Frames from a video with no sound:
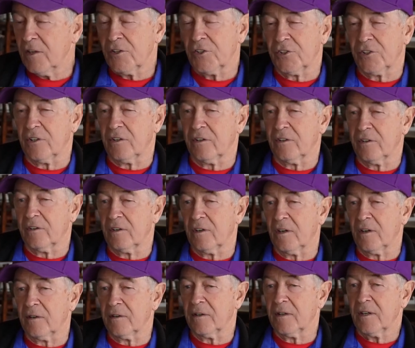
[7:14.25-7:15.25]
So
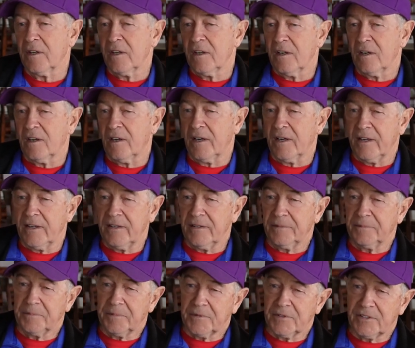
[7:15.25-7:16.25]
I, I
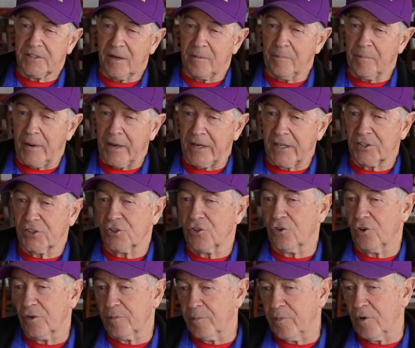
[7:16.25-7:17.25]
stamped blankets in
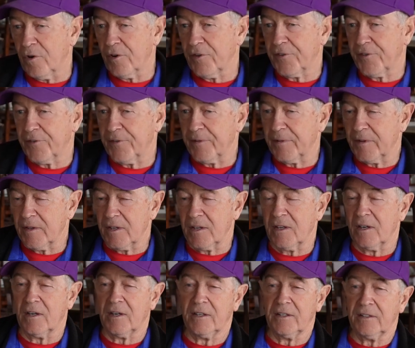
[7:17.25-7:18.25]
a hot bath.
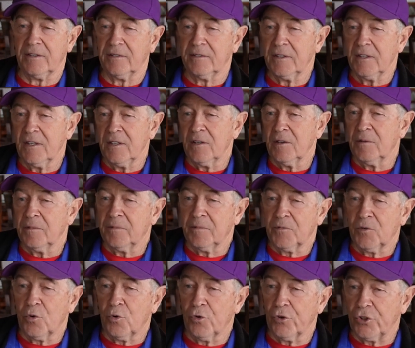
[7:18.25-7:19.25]
I
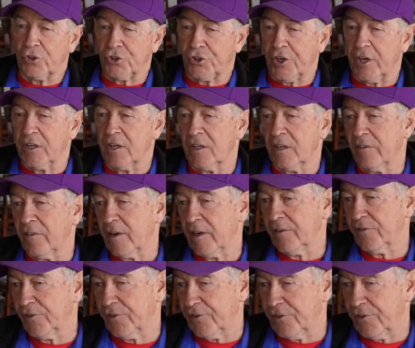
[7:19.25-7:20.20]
called a train. I never ate for